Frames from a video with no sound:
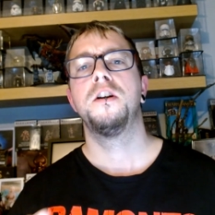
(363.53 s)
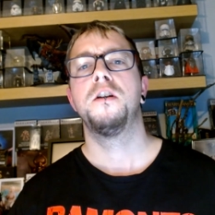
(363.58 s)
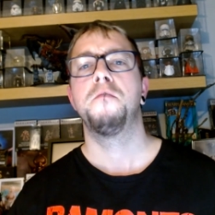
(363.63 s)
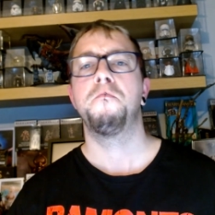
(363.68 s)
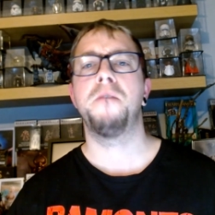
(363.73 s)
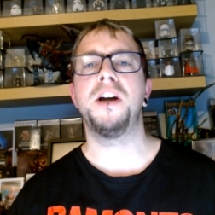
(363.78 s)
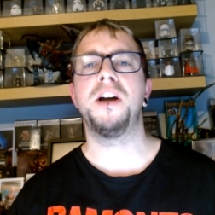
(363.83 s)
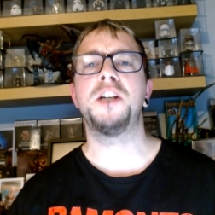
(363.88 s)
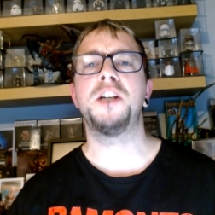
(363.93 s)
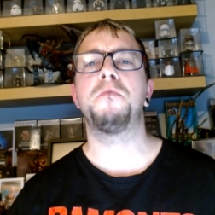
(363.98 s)

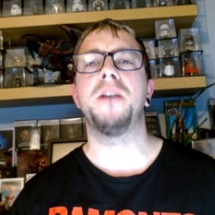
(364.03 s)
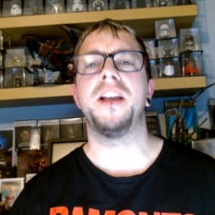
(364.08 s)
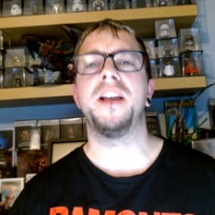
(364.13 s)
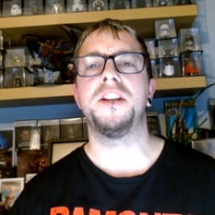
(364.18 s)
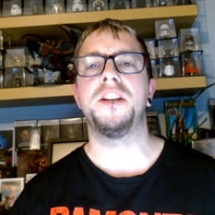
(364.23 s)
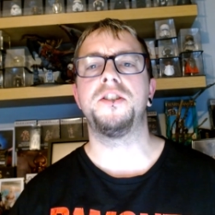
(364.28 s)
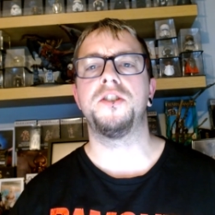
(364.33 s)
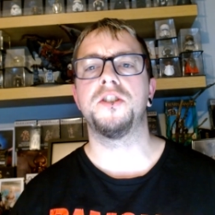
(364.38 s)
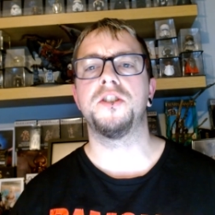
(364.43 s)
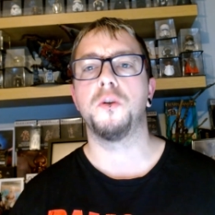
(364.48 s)
Match
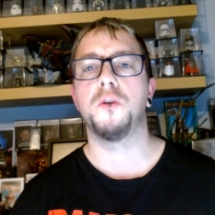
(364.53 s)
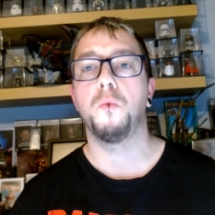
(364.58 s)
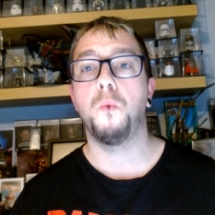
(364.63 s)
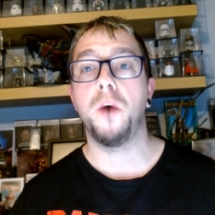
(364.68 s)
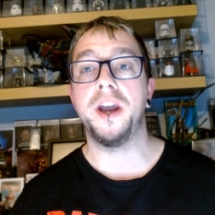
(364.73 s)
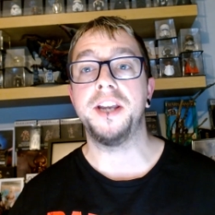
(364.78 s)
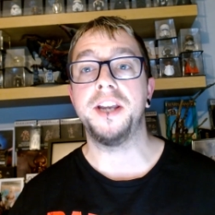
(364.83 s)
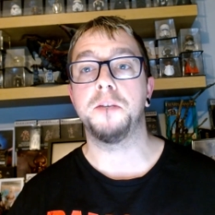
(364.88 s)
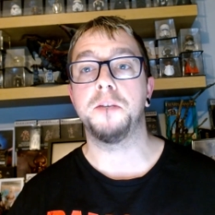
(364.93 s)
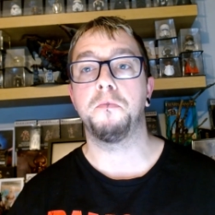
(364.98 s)
play is just a
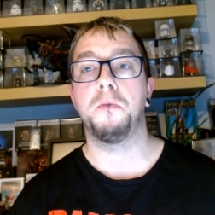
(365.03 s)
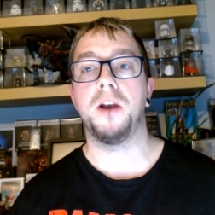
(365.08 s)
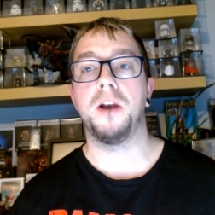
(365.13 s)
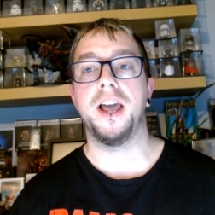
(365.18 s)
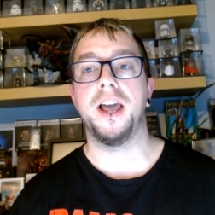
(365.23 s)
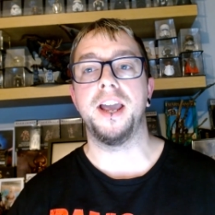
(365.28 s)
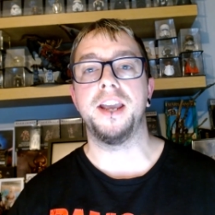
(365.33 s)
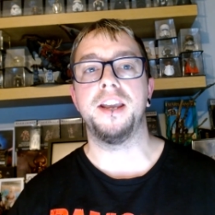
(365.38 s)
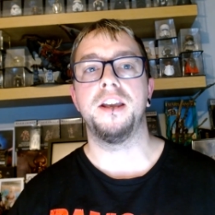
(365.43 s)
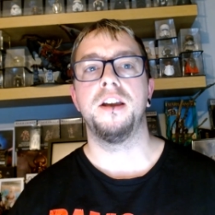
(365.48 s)
way to
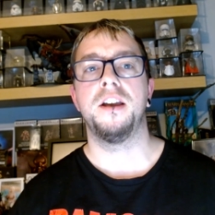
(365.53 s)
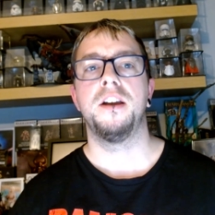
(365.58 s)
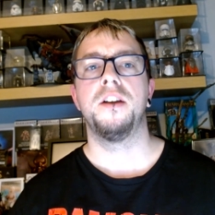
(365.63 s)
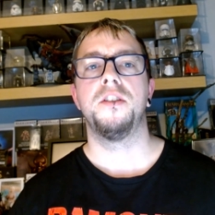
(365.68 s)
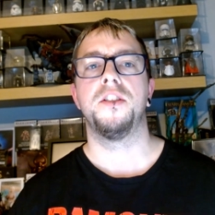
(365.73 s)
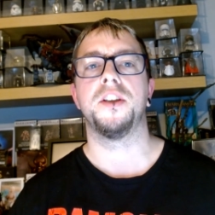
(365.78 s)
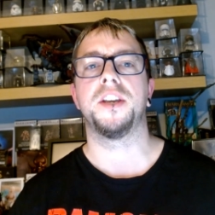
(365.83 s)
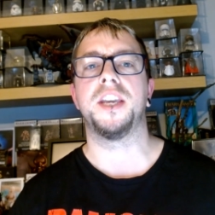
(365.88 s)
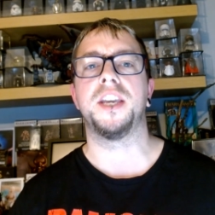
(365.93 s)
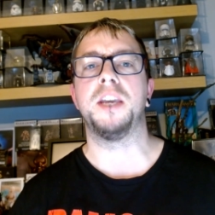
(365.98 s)
play
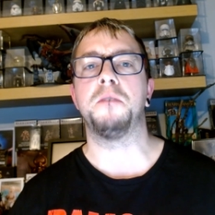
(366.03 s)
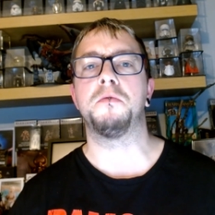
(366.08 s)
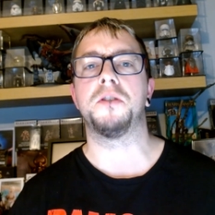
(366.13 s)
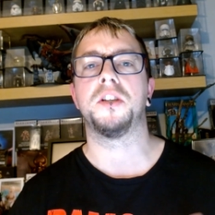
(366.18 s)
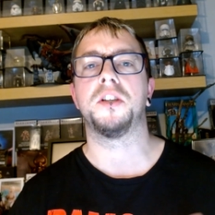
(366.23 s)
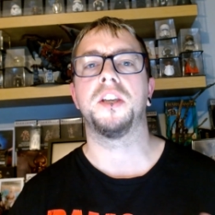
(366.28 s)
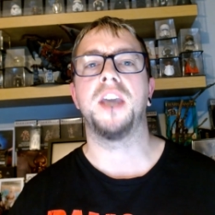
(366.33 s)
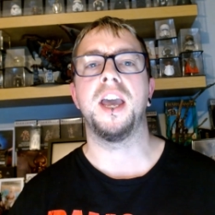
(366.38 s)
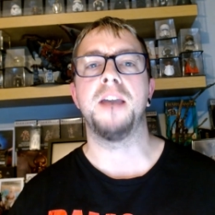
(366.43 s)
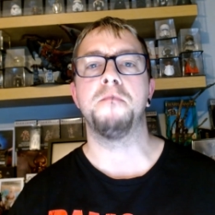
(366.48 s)
that keeps
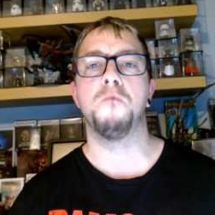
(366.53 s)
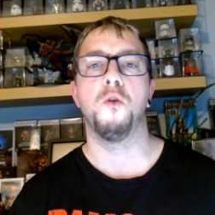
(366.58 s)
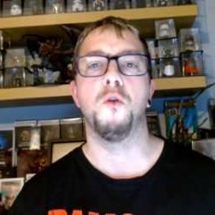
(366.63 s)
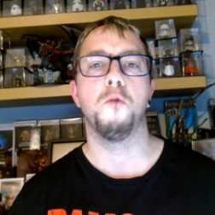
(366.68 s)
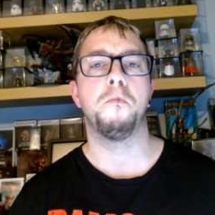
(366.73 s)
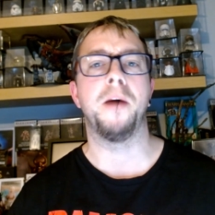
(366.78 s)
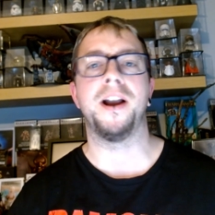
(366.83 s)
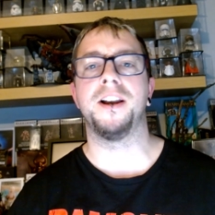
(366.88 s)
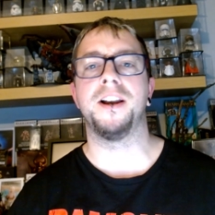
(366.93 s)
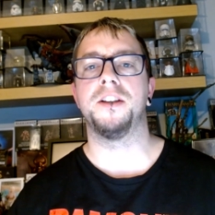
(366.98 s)
the game
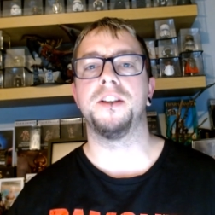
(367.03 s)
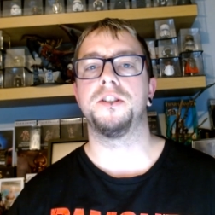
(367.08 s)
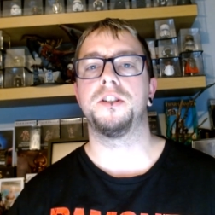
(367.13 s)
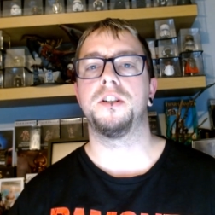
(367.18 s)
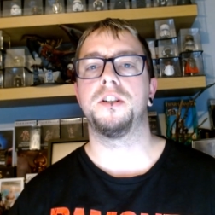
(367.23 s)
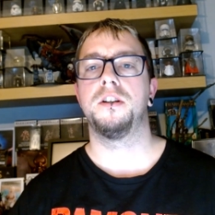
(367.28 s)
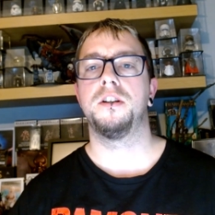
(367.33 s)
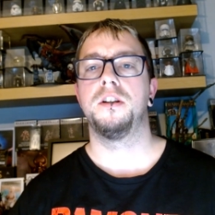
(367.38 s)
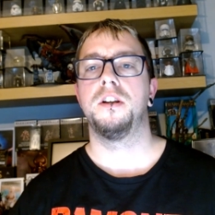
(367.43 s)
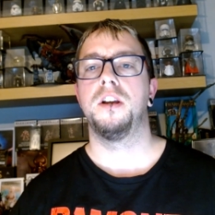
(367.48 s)
more
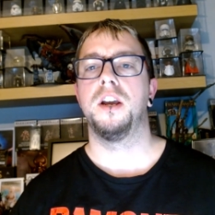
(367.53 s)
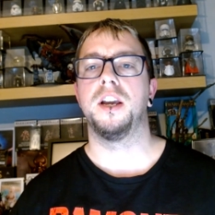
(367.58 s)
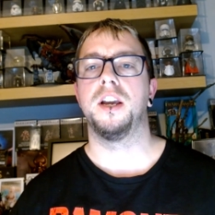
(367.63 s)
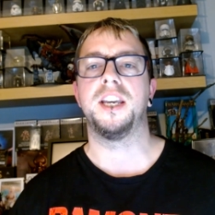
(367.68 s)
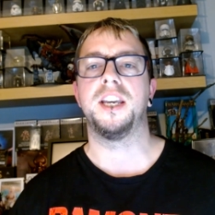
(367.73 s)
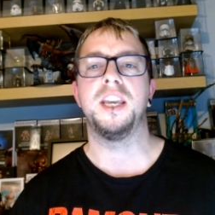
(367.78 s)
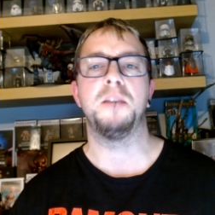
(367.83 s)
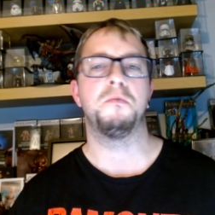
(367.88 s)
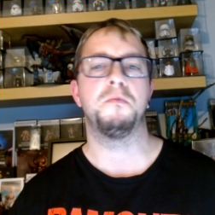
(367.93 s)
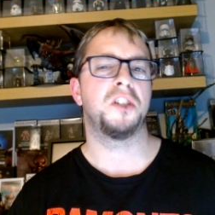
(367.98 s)
balanced
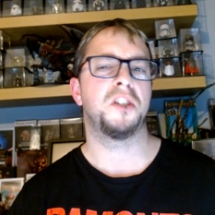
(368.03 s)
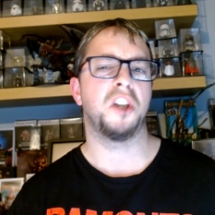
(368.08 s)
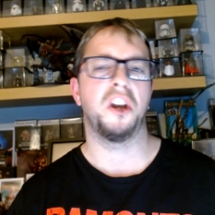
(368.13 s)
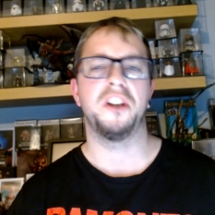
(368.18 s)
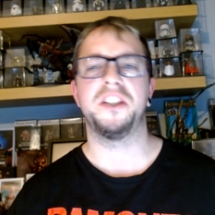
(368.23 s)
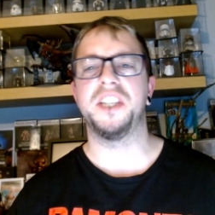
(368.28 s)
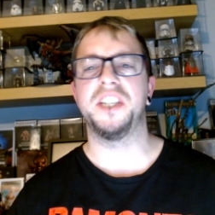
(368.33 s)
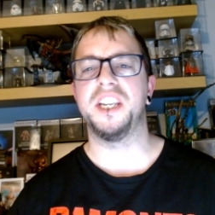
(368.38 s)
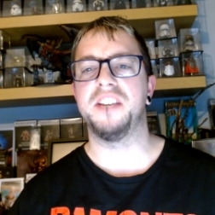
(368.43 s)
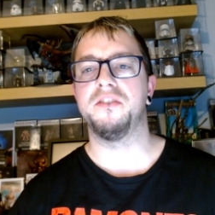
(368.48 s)
and keeps
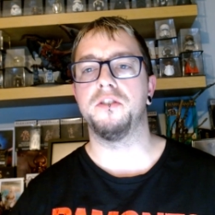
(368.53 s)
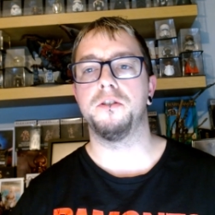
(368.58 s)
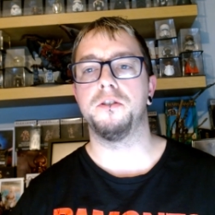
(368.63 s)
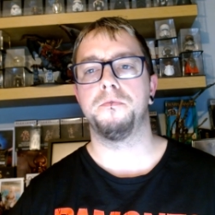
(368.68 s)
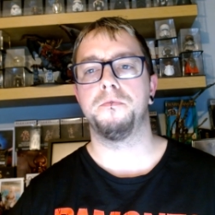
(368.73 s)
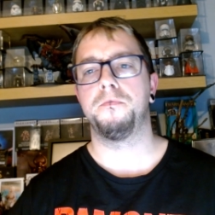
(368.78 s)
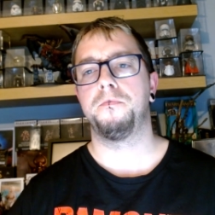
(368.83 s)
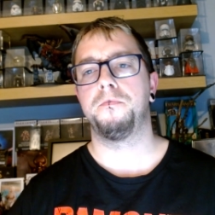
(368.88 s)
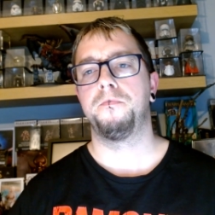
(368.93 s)
sides even.